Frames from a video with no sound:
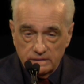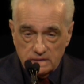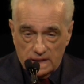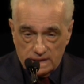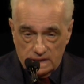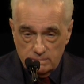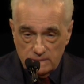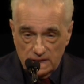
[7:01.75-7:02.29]

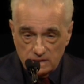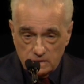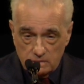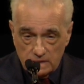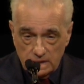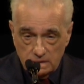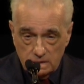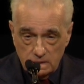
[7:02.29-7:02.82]

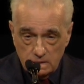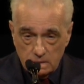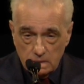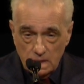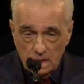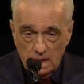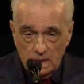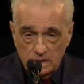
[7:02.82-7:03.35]
documentary too.
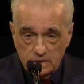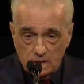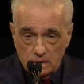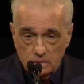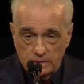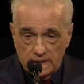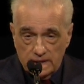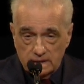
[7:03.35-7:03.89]

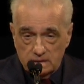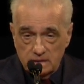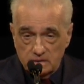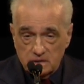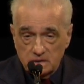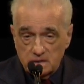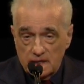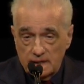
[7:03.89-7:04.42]
So that there's
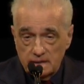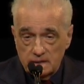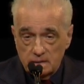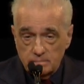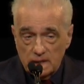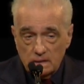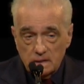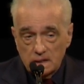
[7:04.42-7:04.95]

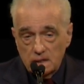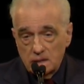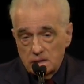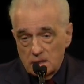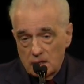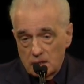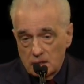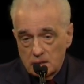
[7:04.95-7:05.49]
Italian-American
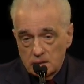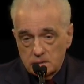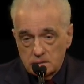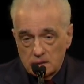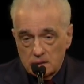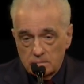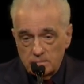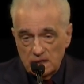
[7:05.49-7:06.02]
and
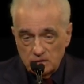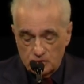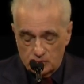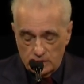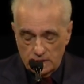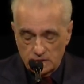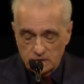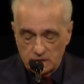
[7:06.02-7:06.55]
Mean
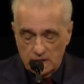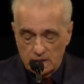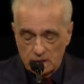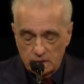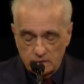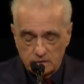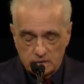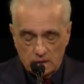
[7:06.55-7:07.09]
Streets.
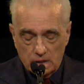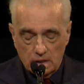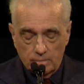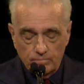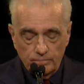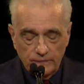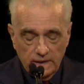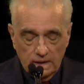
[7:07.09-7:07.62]
There's
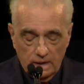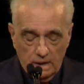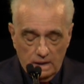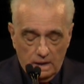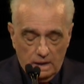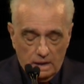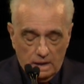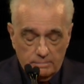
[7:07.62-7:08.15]

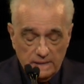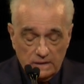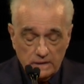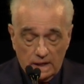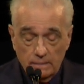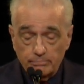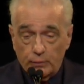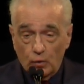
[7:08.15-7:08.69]

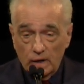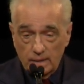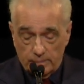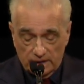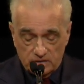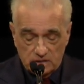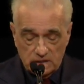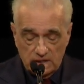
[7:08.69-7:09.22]
American Boy
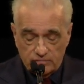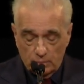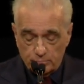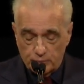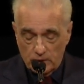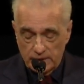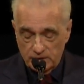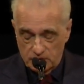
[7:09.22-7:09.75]
about Stephen
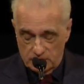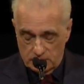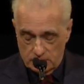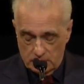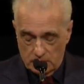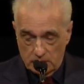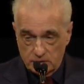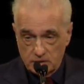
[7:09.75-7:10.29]
Prince,
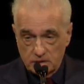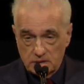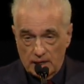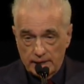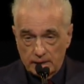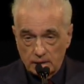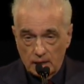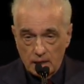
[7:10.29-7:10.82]
and it's a
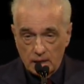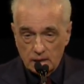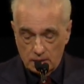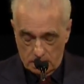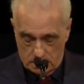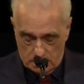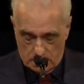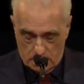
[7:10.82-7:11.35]
dialogue.